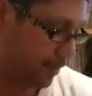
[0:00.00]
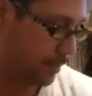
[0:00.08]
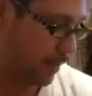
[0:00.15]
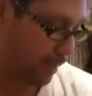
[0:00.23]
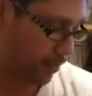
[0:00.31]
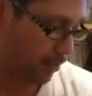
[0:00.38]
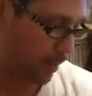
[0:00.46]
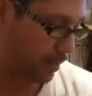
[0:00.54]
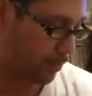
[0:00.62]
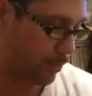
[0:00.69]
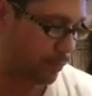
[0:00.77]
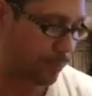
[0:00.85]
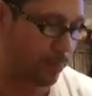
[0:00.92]
Yeah, that's right,
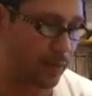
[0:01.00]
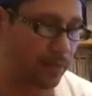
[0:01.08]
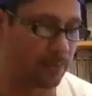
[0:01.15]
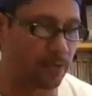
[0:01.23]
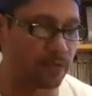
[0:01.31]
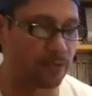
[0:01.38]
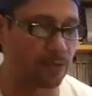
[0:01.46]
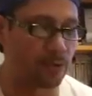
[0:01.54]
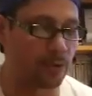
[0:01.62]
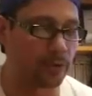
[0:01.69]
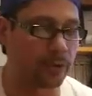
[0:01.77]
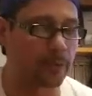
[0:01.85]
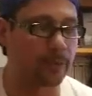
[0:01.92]
one for monitor, one for
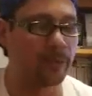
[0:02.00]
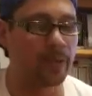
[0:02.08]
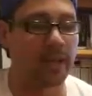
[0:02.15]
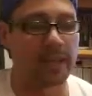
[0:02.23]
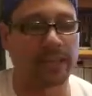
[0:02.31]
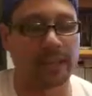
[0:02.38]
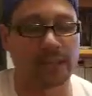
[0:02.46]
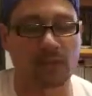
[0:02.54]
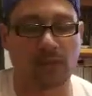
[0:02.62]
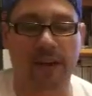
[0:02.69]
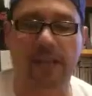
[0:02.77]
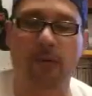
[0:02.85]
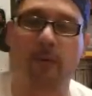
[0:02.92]
audio. And then this
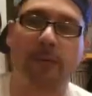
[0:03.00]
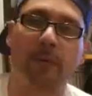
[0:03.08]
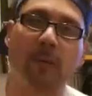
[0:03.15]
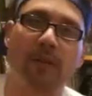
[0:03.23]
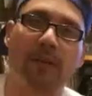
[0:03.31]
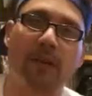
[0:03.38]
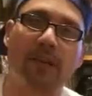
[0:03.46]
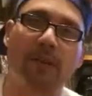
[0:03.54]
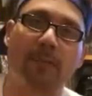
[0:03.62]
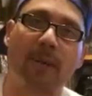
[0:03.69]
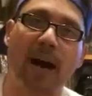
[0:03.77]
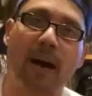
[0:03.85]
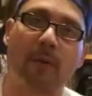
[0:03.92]
right here would be where you get the
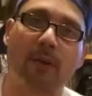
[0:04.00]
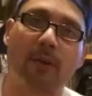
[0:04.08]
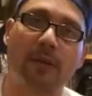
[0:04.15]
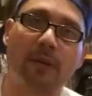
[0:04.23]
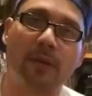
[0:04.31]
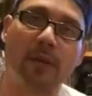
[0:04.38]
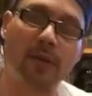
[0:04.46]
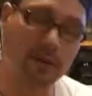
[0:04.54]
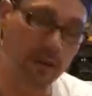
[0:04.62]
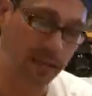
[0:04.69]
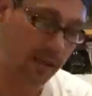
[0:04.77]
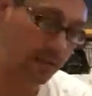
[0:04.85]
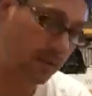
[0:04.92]
power,
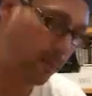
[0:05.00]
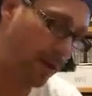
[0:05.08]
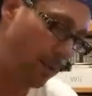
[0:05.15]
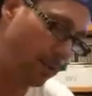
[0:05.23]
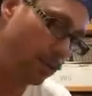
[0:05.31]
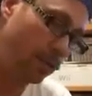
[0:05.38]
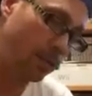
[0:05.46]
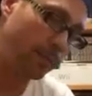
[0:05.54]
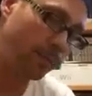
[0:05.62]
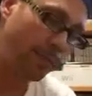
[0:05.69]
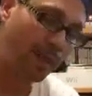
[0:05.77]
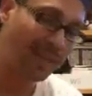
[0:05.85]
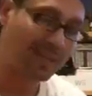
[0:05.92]
you connect the power to.
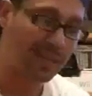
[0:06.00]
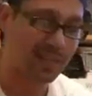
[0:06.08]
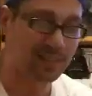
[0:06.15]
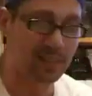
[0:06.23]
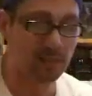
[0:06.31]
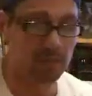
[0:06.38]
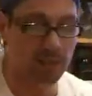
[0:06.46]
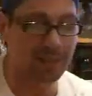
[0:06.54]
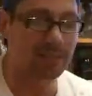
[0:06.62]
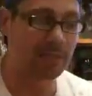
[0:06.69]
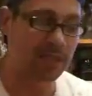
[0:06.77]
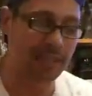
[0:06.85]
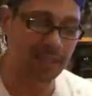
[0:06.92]
It's actually a really,
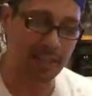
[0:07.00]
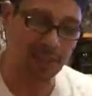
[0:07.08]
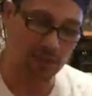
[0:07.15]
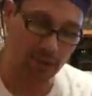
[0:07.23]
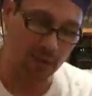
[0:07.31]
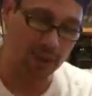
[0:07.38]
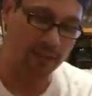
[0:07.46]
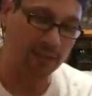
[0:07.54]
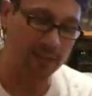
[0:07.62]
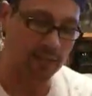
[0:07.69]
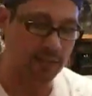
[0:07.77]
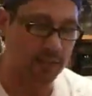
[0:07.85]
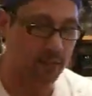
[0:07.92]
really nice looking
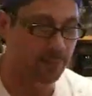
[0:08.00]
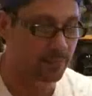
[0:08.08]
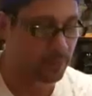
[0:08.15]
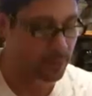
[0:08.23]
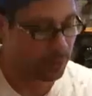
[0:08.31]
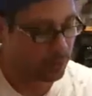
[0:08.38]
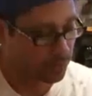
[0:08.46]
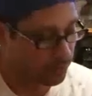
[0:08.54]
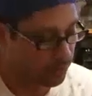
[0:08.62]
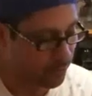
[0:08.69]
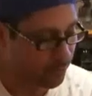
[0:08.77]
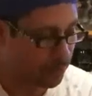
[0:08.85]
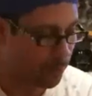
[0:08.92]
system. You
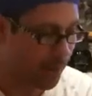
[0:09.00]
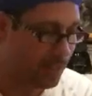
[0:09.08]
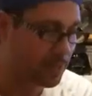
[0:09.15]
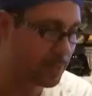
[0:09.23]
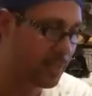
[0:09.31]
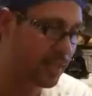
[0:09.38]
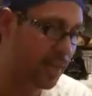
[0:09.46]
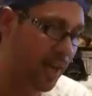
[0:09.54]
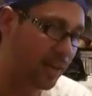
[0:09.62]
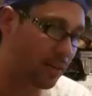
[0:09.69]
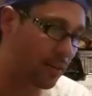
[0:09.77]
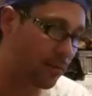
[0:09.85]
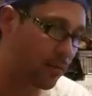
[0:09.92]
know, it reminds me a
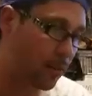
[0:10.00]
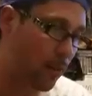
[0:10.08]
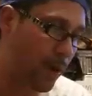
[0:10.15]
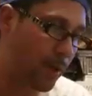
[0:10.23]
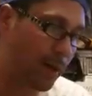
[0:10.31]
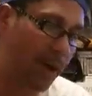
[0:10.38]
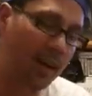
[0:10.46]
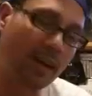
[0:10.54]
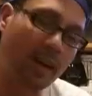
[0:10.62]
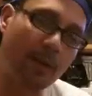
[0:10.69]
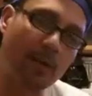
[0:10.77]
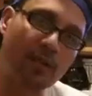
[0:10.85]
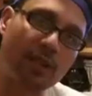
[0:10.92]
lot of the way my
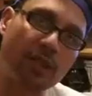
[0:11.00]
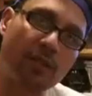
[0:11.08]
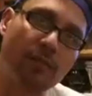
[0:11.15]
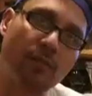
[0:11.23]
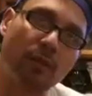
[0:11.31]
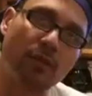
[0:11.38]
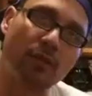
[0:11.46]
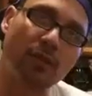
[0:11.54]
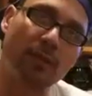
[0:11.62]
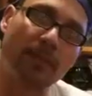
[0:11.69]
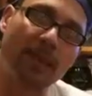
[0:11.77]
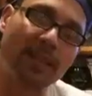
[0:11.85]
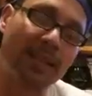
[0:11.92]
Commodore 64 used to
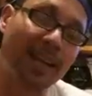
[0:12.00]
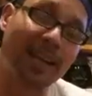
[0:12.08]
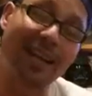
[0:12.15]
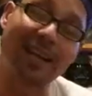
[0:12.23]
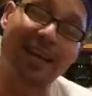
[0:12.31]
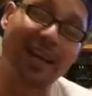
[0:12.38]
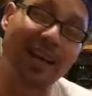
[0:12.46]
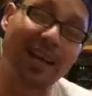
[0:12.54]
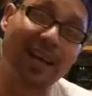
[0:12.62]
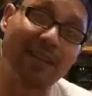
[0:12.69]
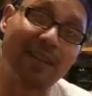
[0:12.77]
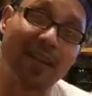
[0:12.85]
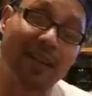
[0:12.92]
look back then. And I
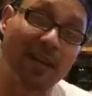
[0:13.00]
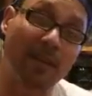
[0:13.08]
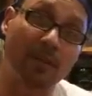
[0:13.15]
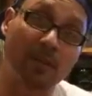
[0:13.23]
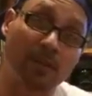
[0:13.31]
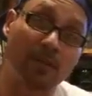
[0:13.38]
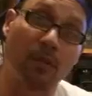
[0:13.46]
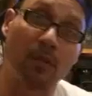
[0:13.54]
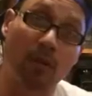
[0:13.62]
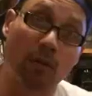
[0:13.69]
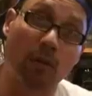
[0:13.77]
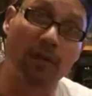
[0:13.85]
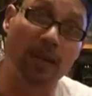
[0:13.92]
haven't had a Commodore 64 in a
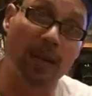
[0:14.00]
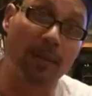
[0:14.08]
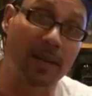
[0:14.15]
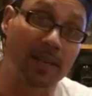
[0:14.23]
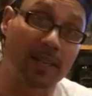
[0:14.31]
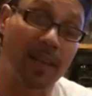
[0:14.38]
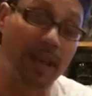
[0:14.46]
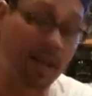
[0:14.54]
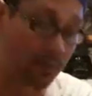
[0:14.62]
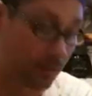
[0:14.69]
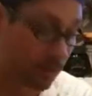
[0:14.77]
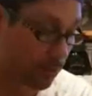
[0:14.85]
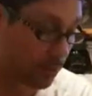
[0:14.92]
long time, but I did have
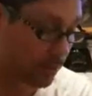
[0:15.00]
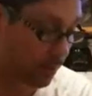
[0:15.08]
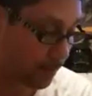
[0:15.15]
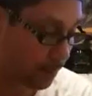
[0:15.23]
it at one time.